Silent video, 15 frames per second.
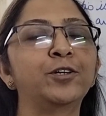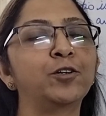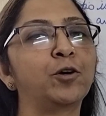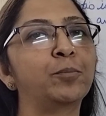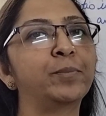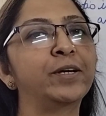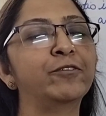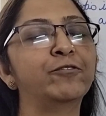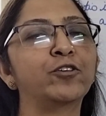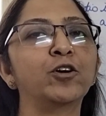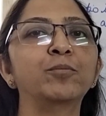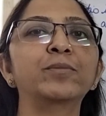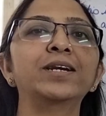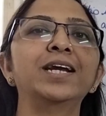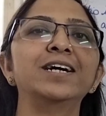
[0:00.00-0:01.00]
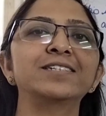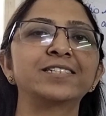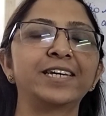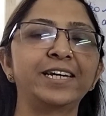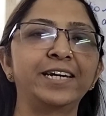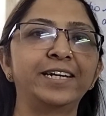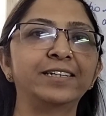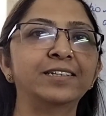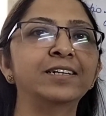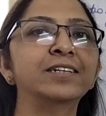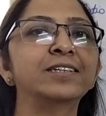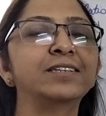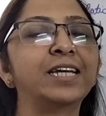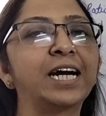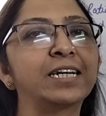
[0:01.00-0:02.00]
a topic from class 8,
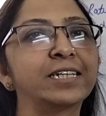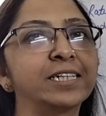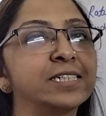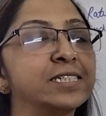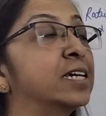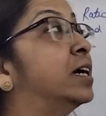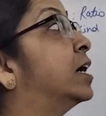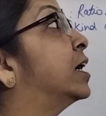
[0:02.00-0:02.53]
that is